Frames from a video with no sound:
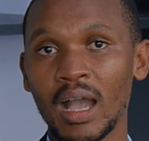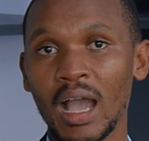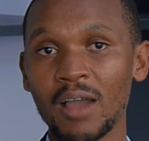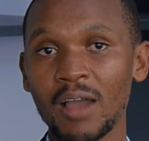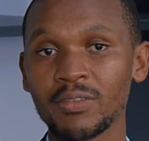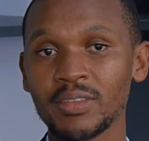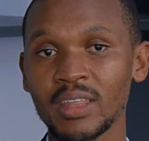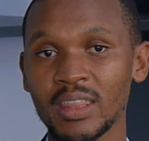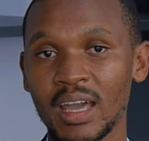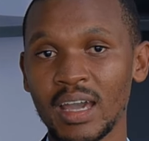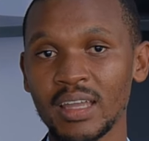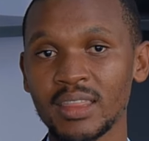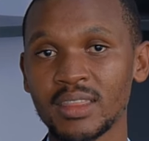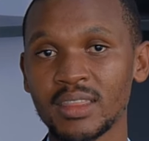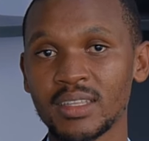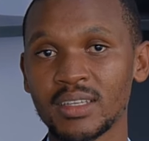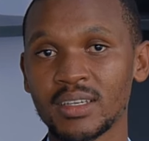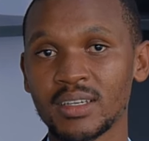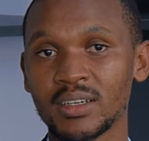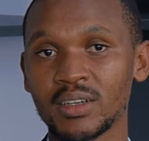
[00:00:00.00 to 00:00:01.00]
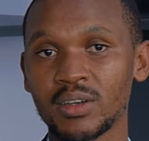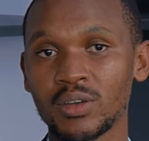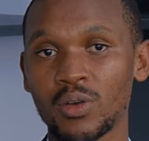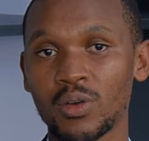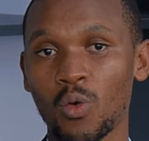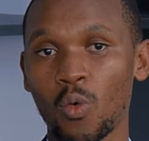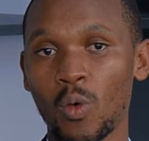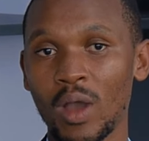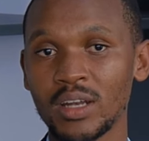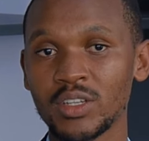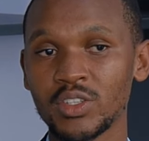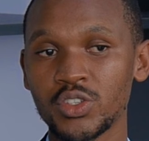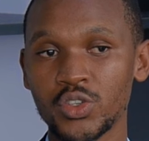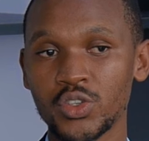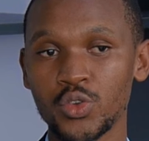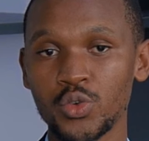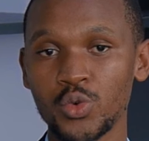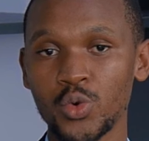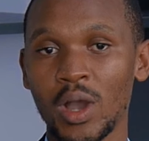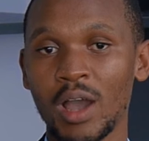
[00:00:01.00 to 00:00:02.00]
After that,
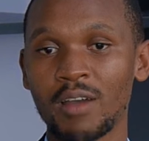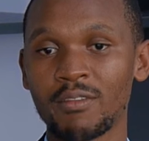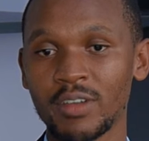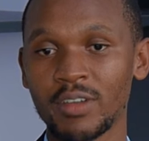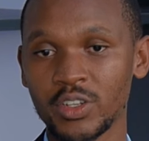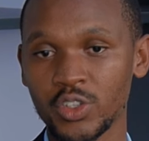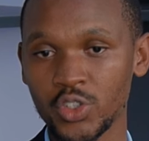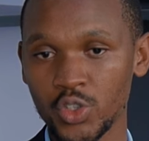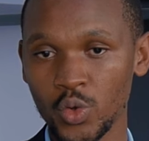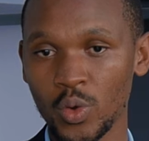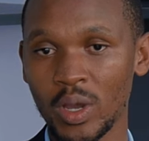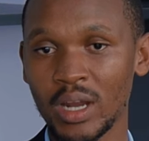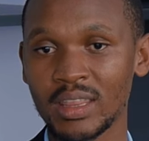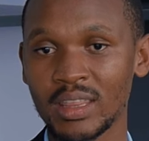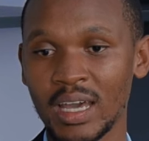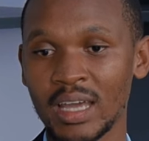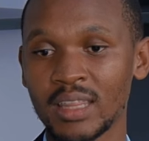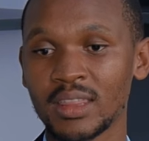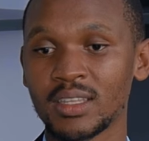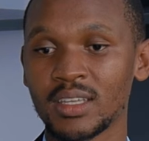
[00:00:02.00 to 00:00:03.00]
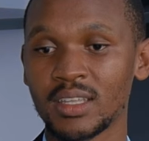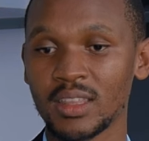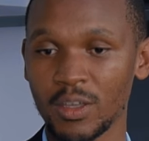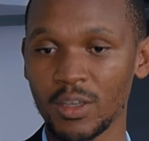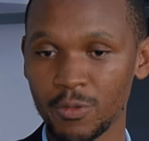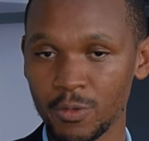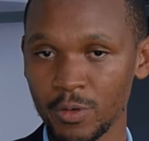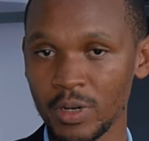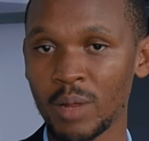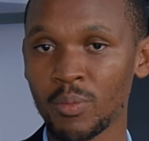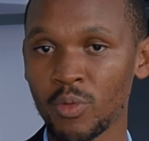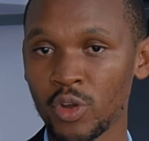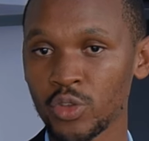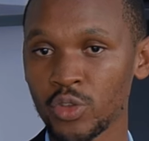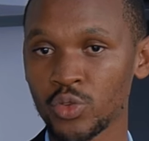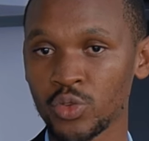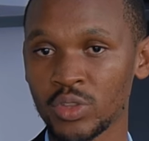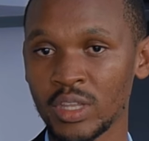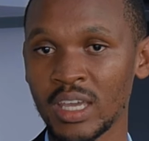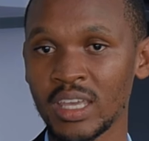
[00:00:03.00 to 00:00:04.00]
once you have ensured that the food I'm
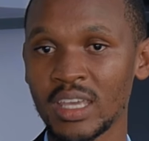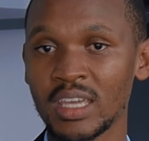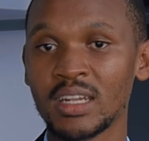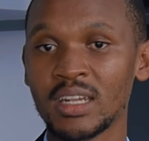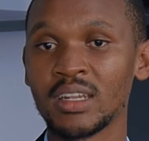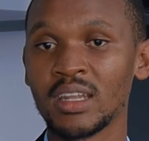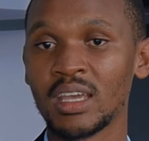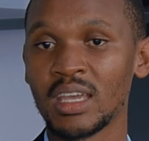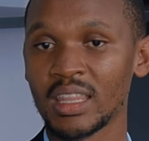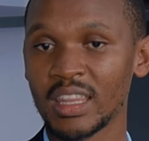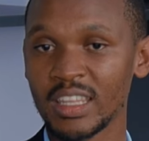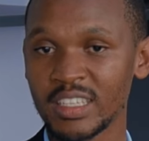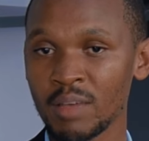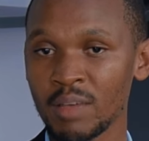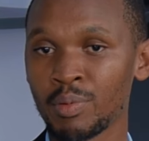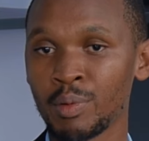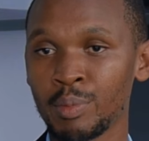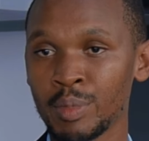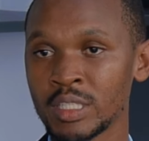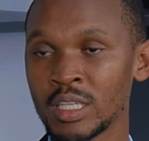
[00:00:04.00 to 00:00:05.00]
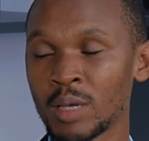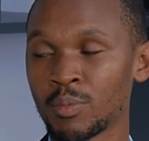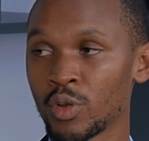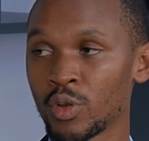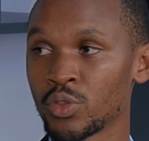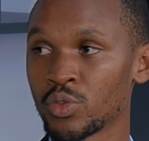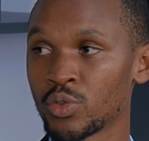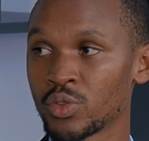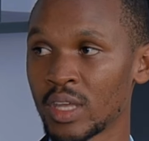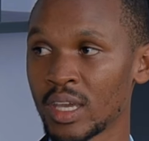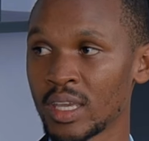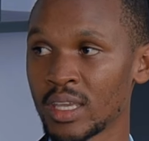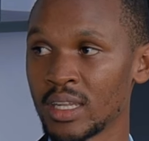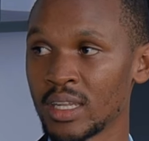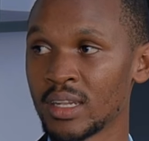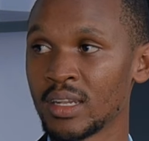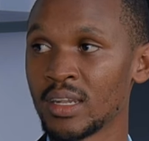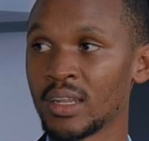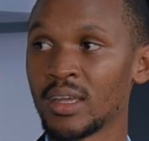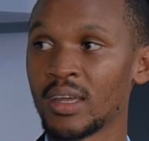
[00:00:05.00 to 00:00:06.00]
going to take in, the supplements I'm going to take
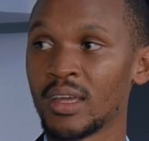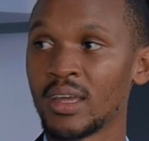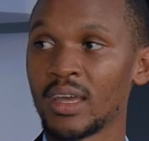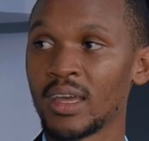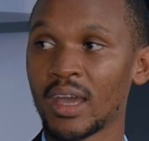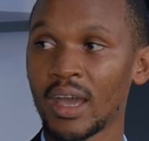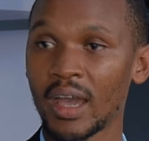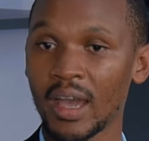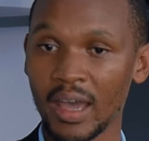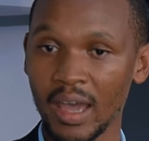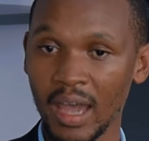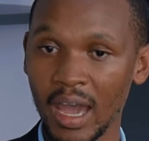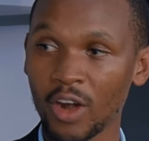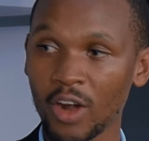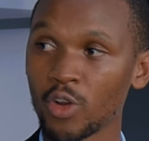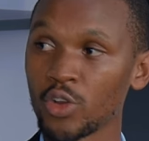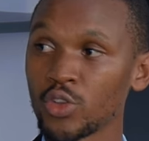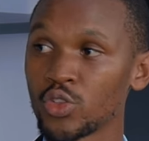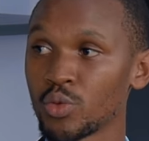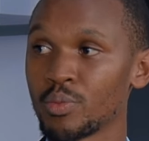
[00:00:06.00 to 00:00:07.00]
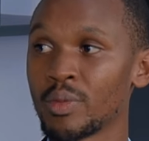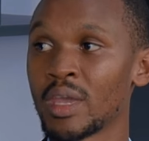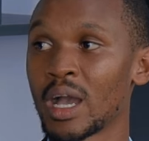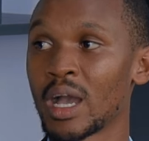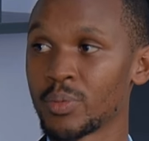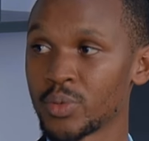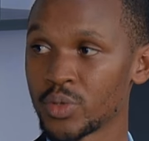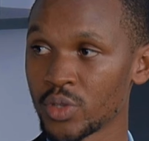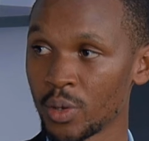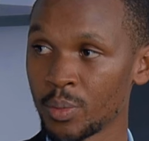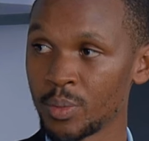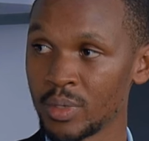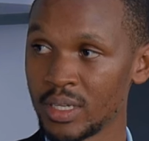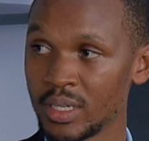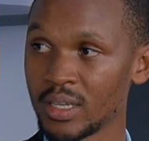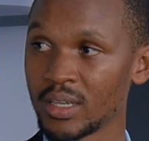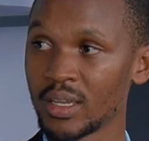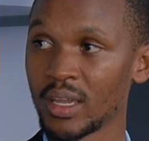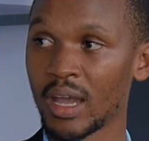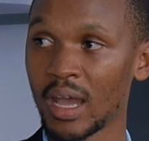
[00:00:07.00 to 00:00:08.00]
in uh, are going to be absorbed
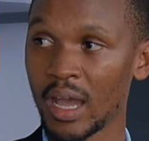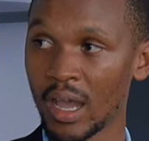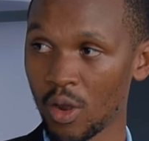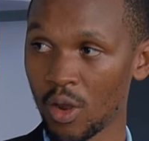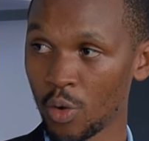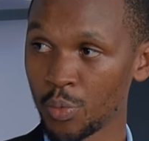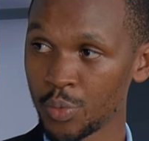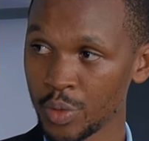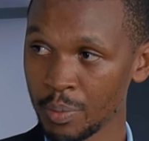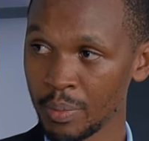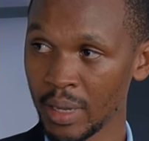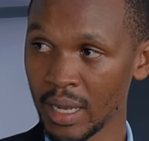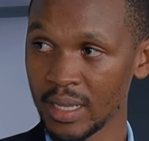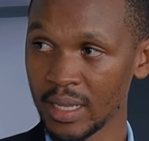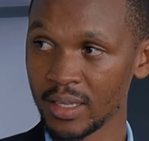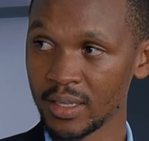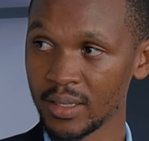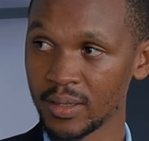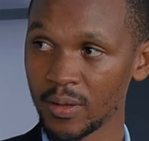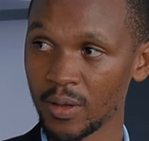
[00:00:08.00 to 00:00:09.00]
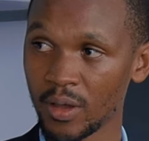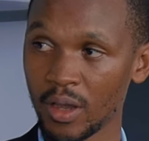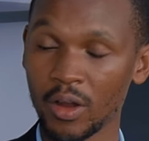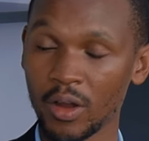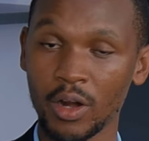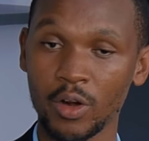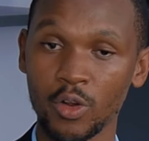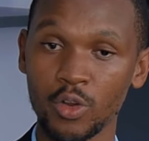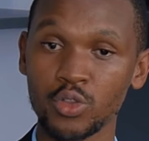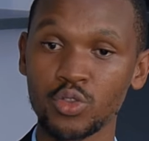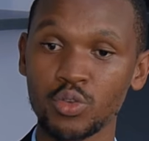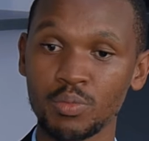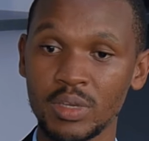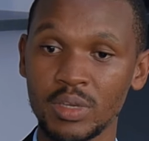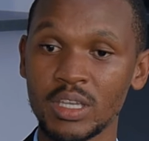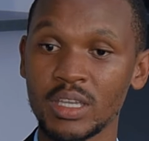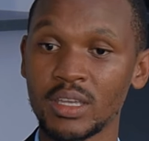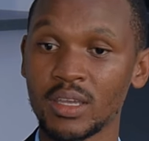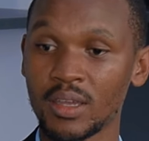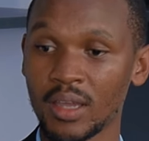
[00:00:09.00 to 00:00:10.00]
uh, optimally or are going to
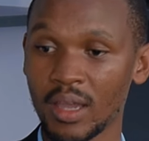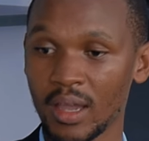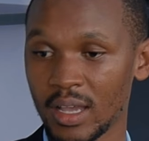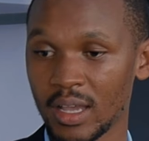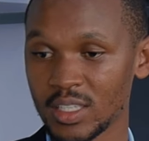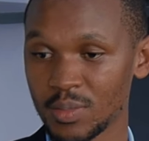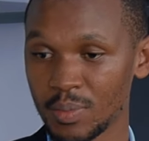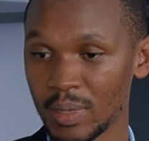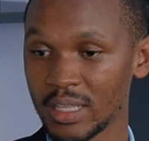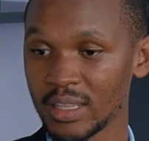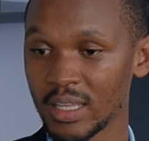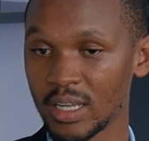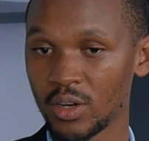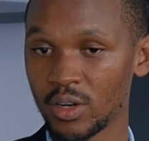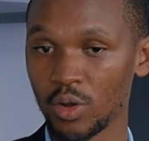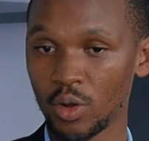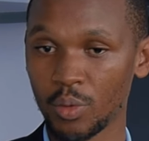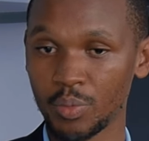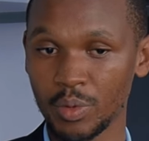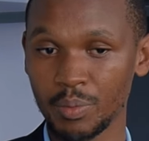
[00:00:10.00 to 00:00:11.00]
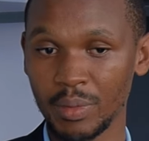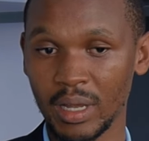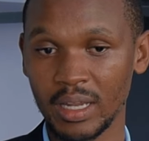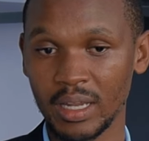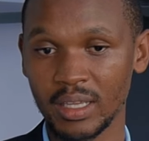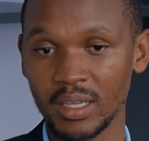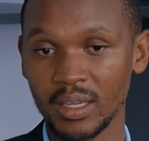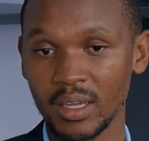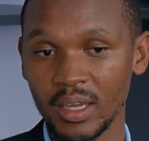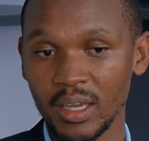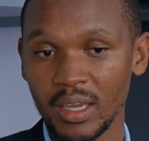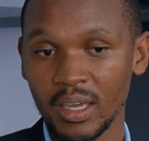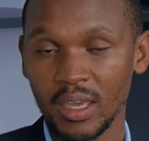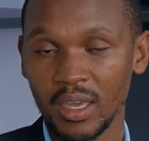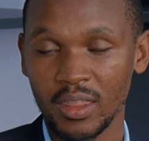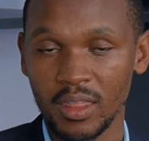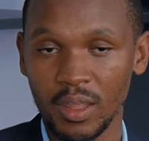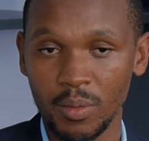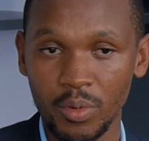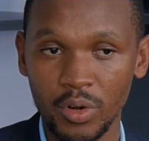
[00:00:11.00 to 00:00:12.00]
be uh, assimilated optimally
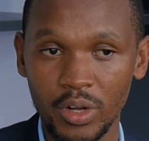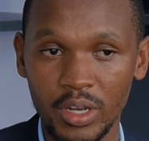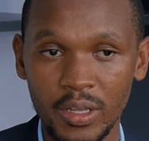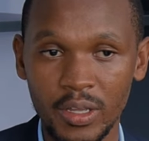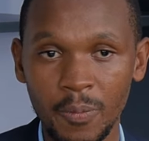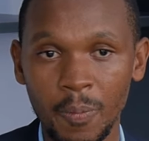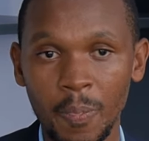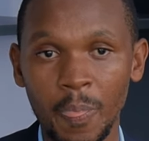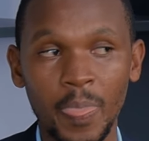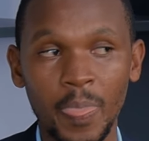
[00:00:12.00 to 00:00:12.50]
in the body,